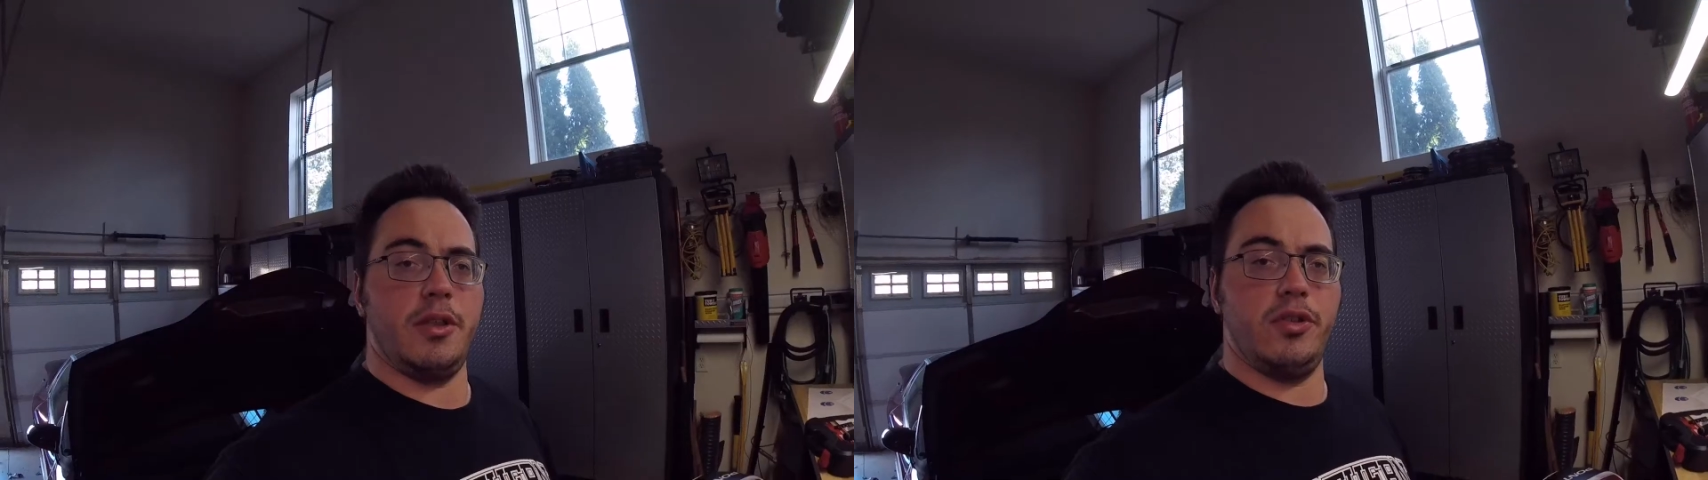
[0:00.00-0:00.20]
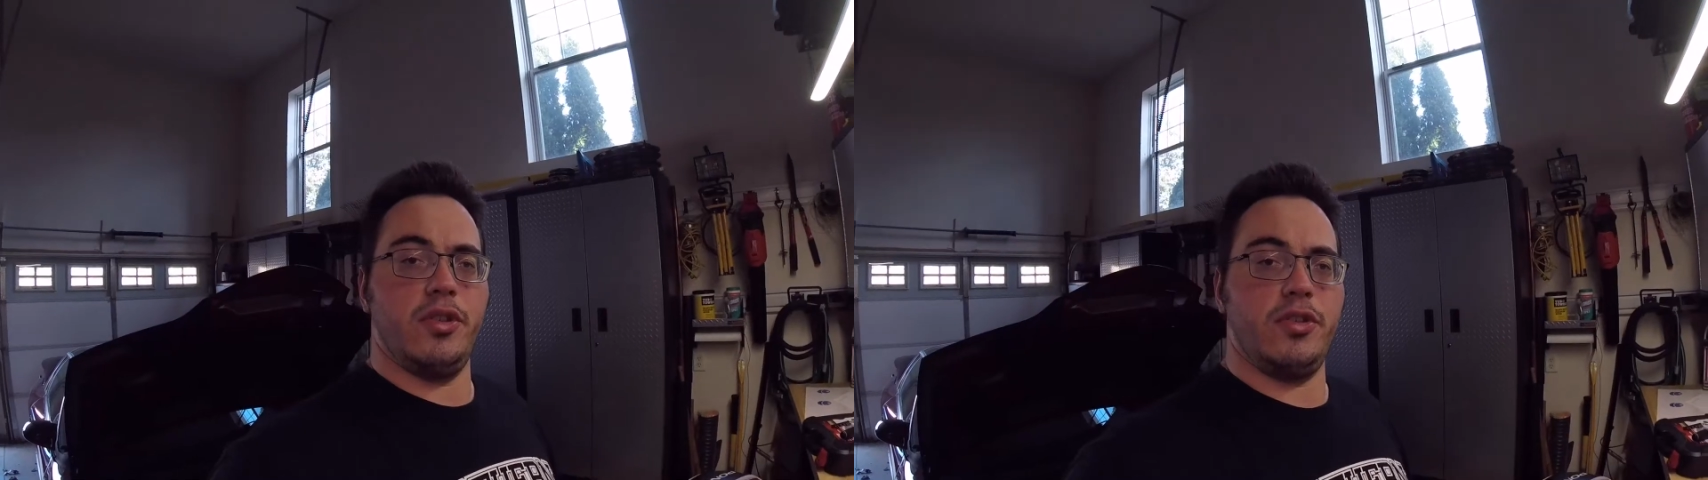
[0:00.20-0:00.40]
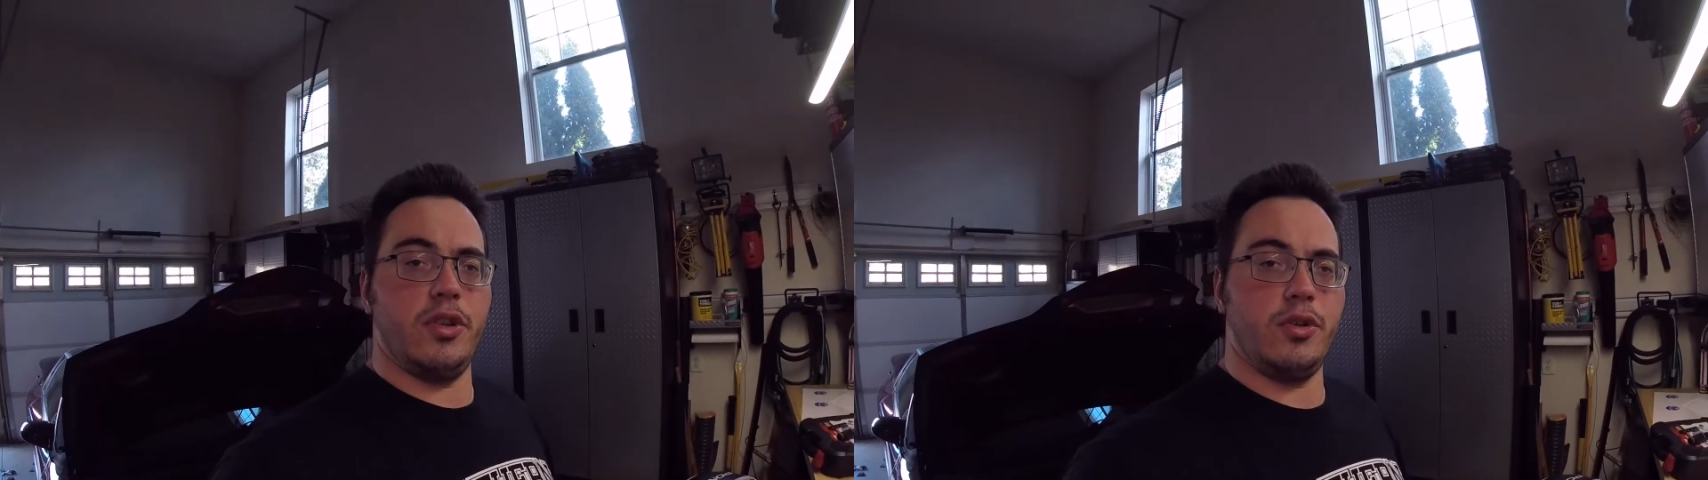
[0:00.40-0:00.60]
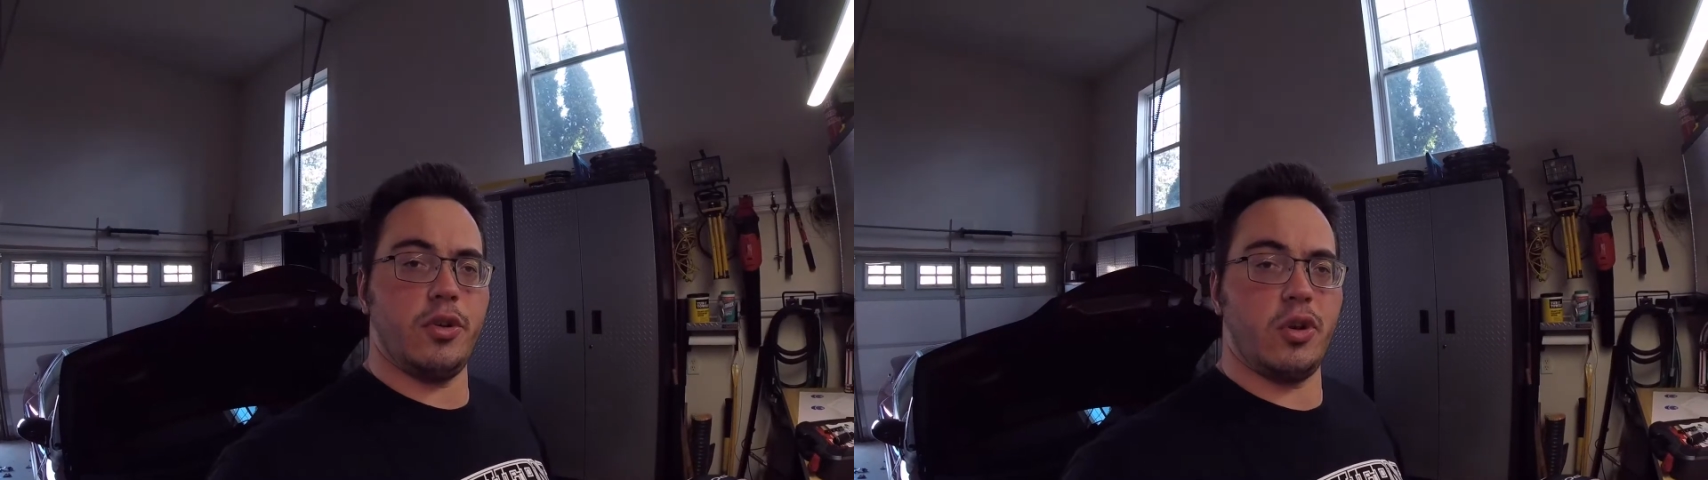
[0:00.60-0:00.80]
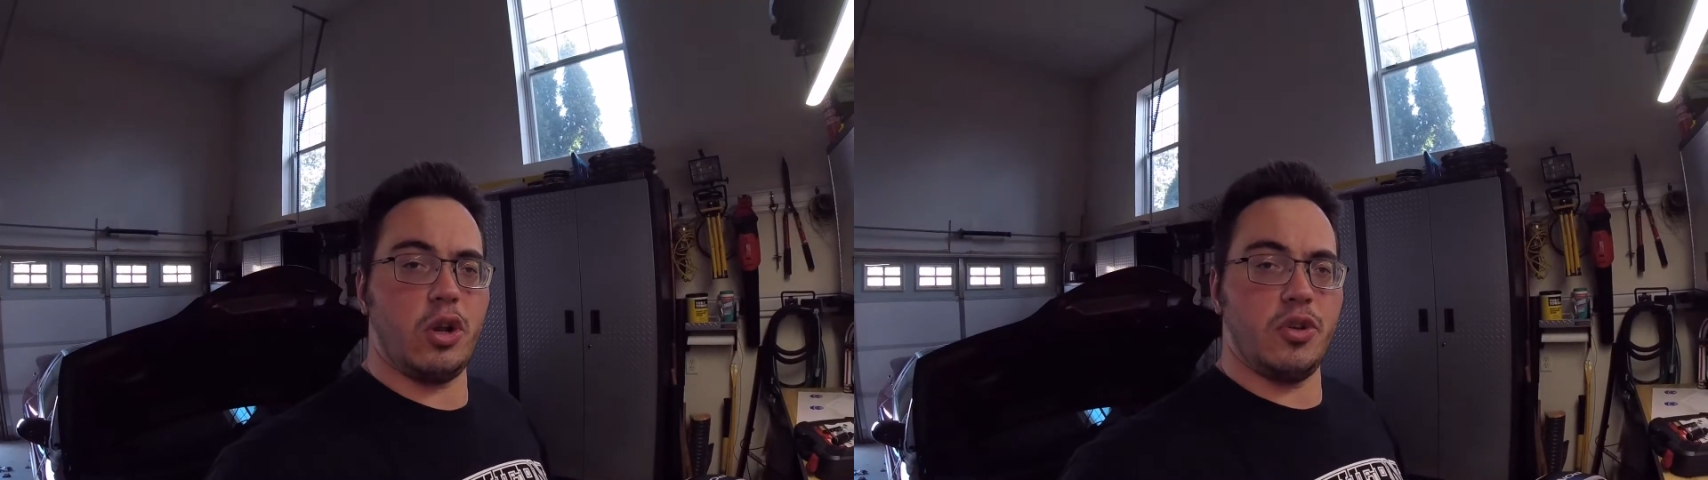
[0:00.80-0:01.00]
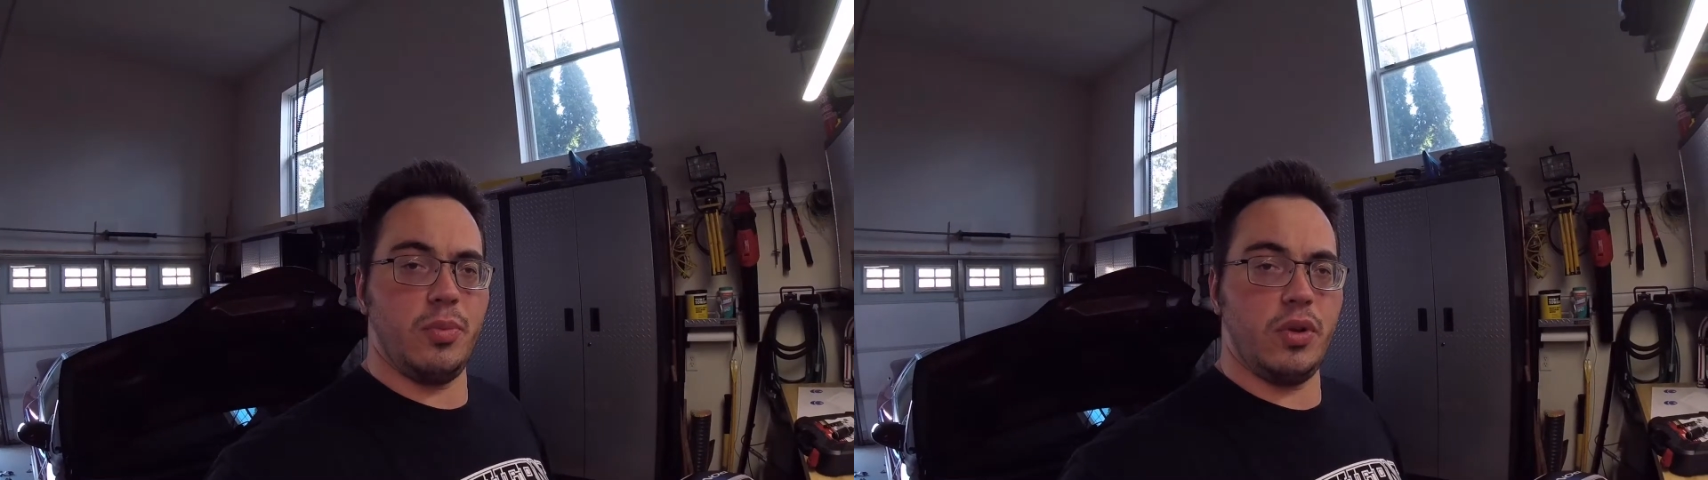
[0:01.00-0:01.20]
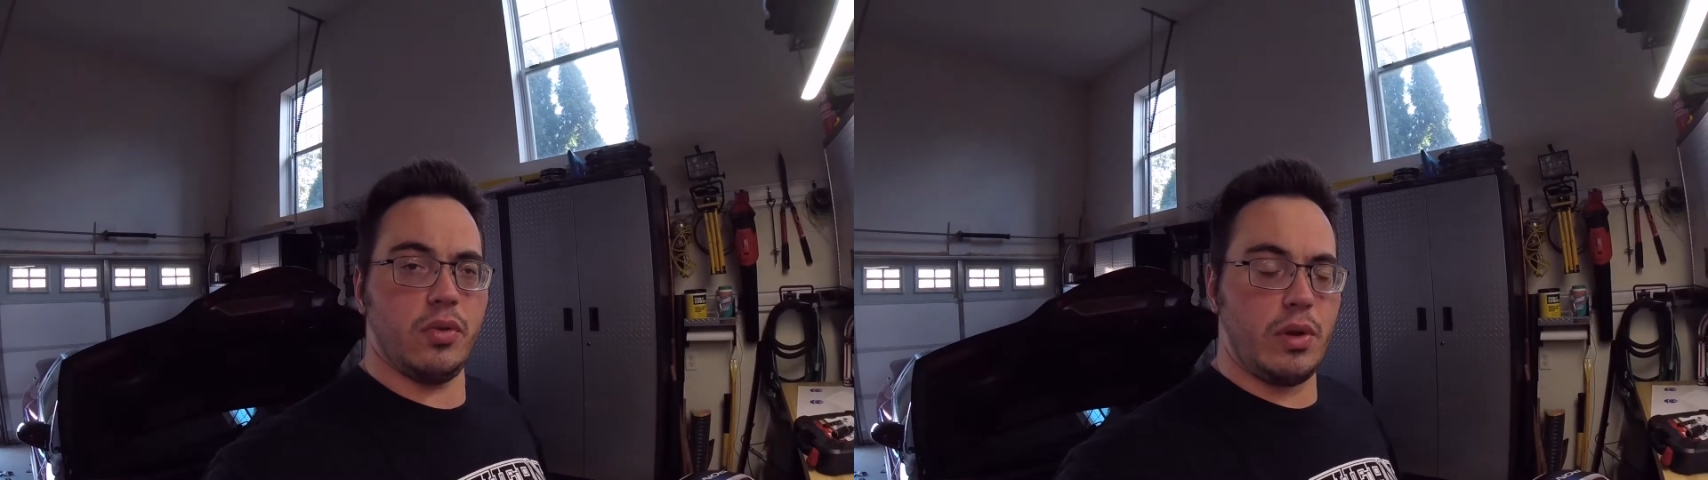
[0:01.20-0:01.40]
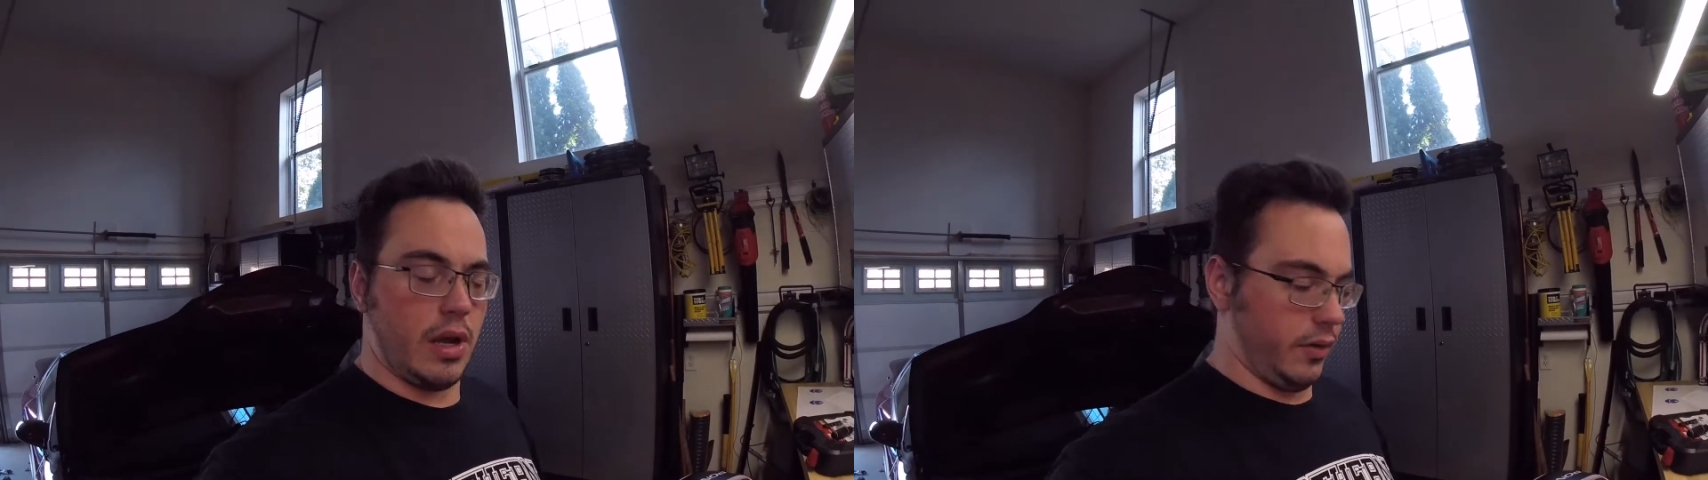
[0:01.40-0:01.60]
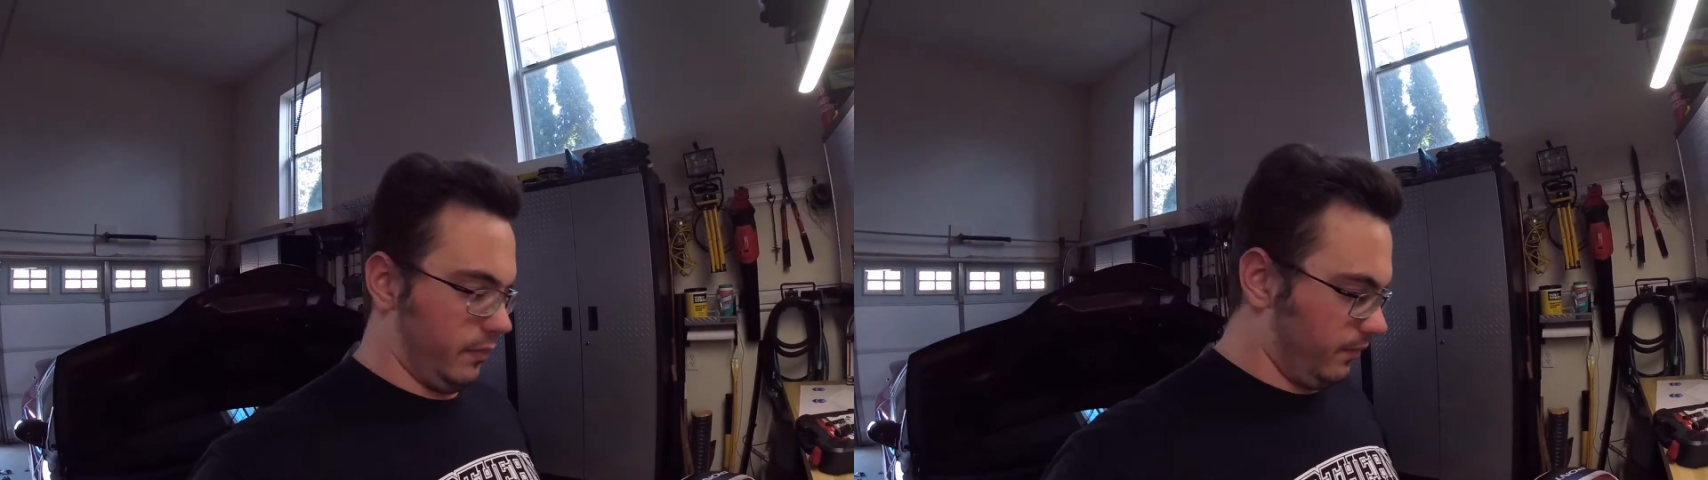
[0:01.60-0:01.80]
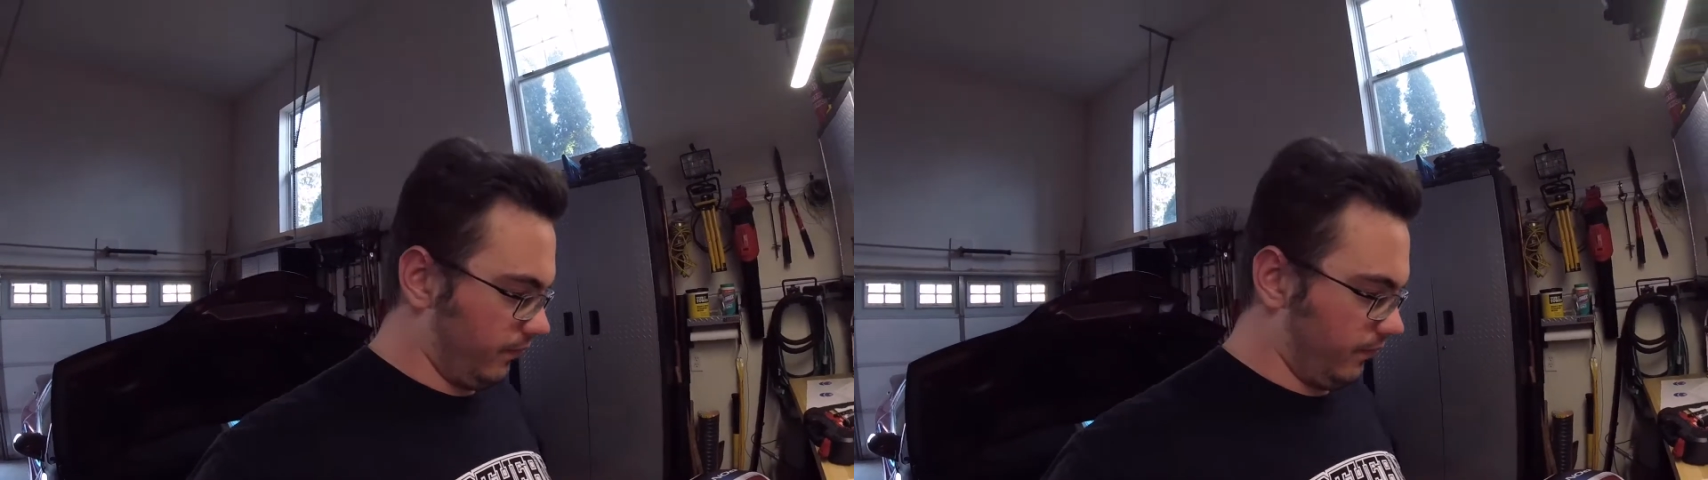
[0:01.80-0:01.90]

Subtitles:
This did turn out to be correct.